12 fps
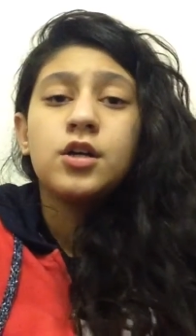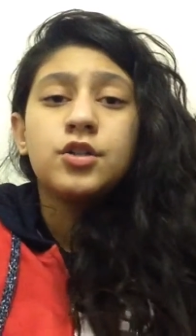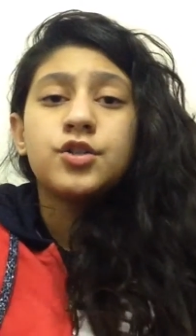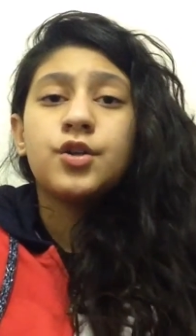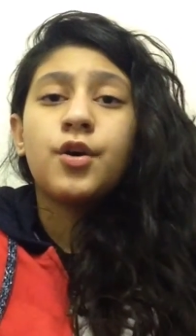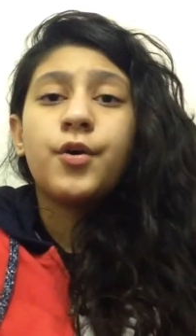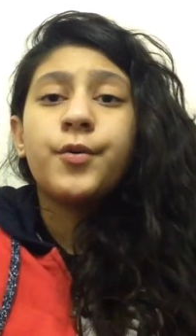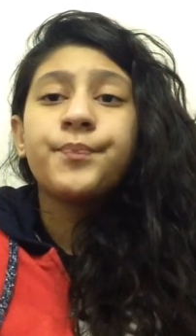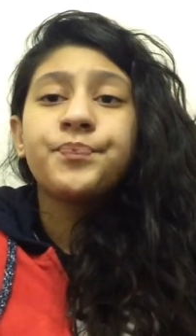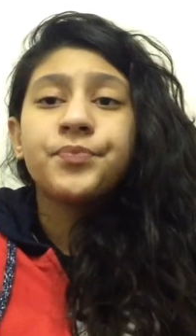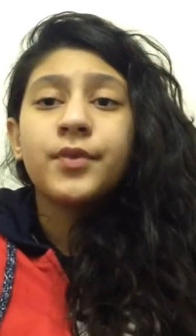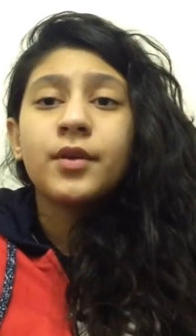So
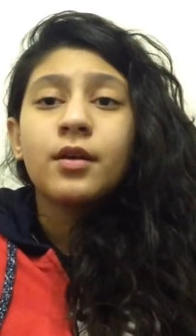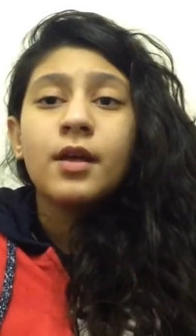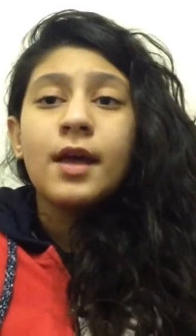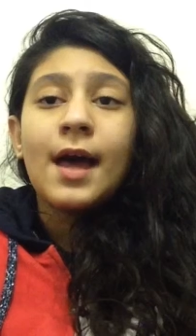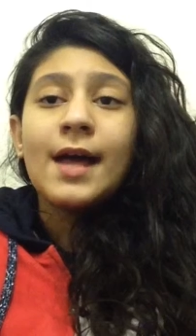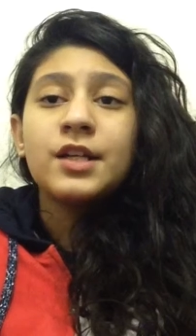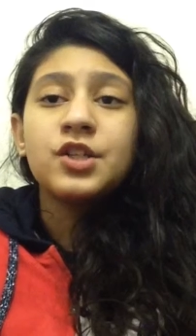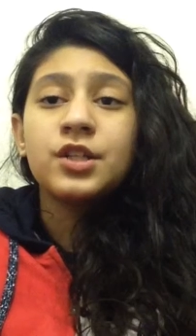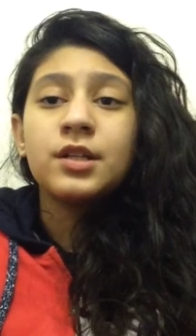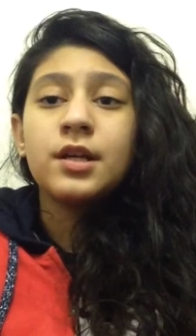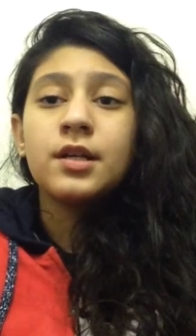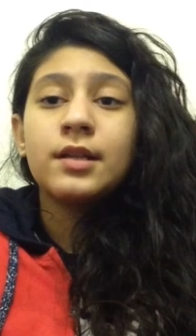
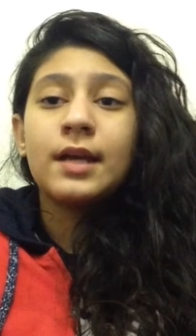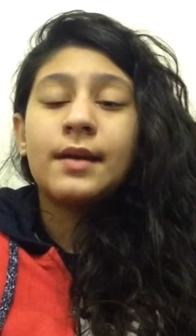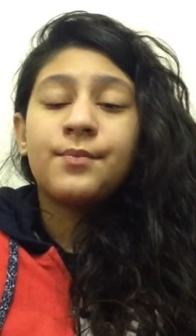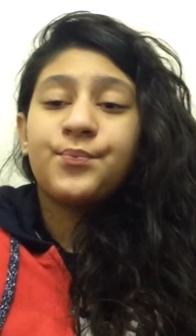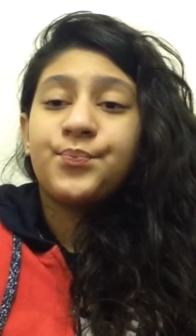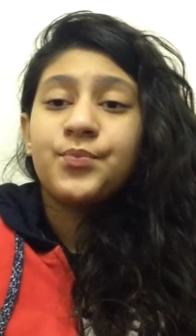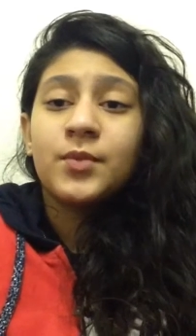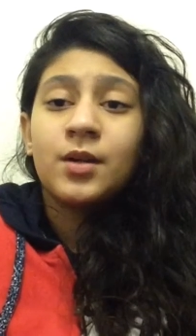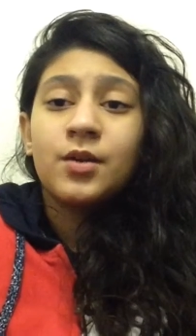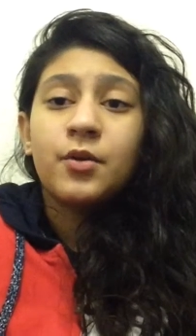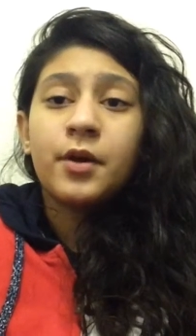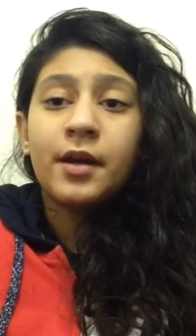actually like,
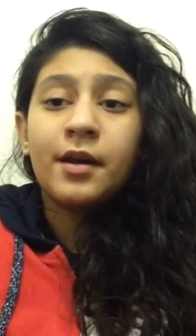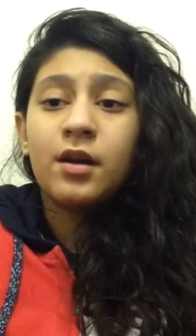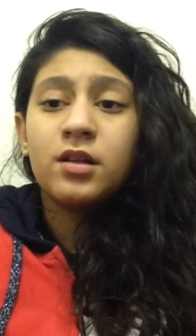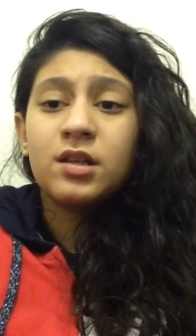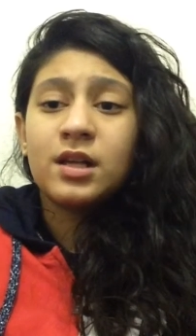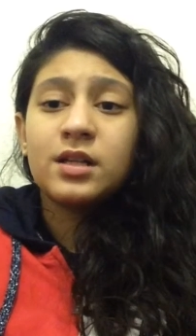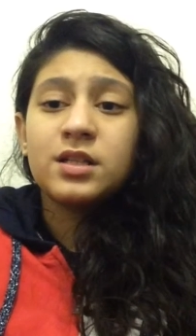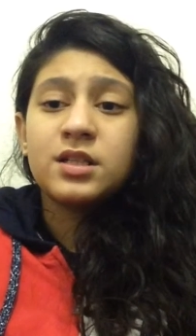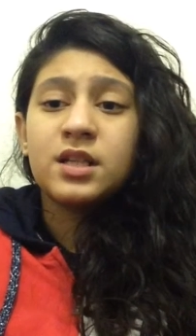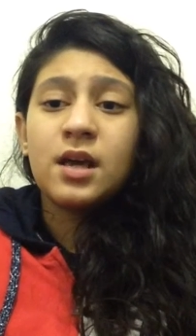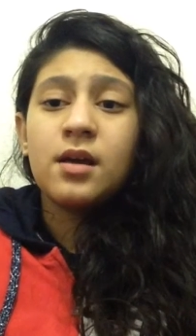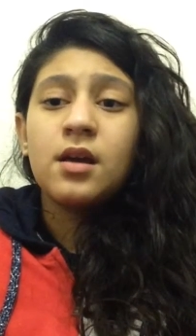you cannot like
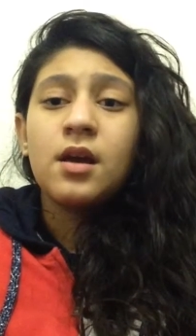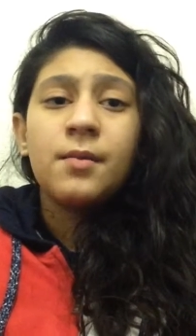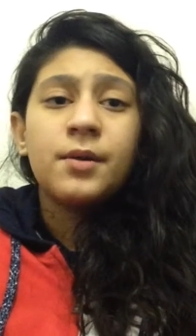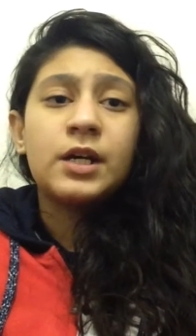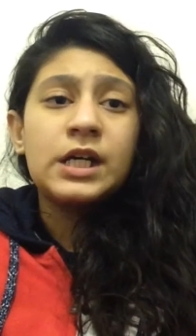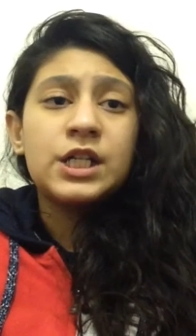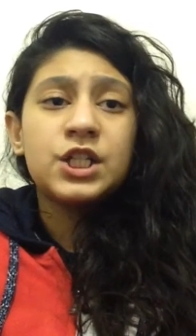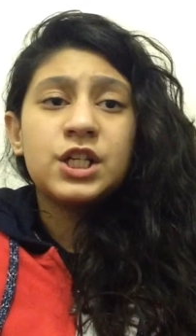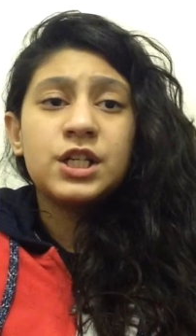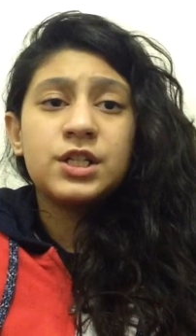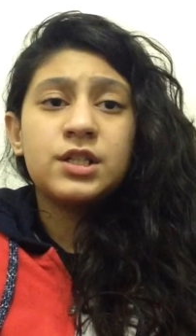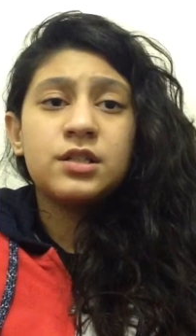say because she
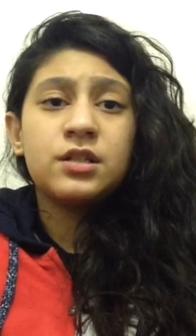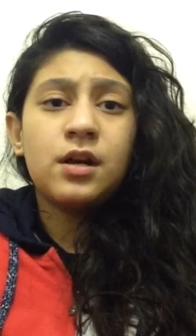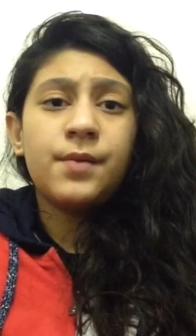is